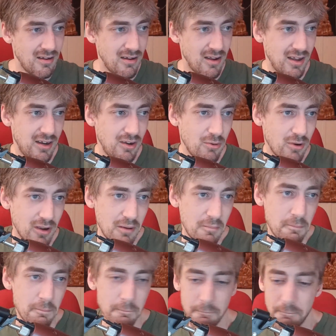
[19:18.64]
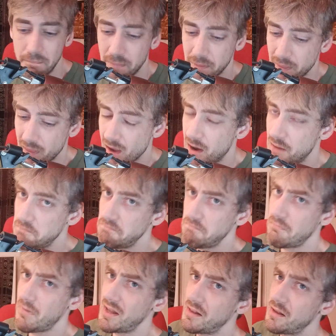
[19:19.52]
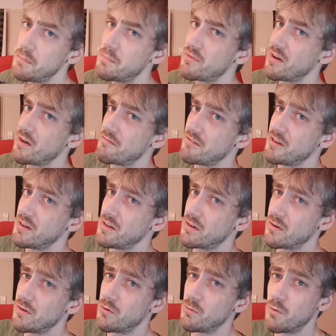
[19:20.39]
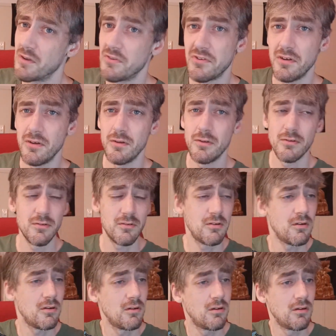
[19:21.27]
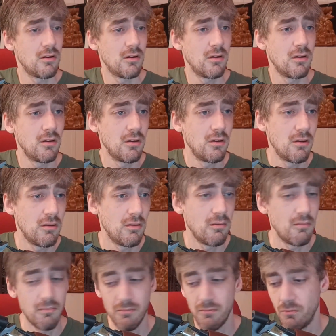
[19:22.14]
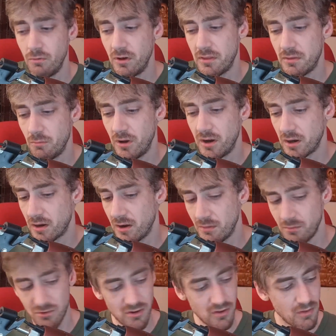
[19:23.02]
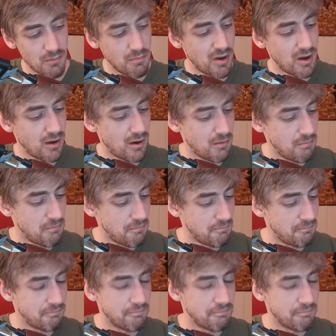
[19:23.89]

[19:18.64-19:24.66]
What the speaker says: Anyway, my lips are feeling good once used when it comes to the balm.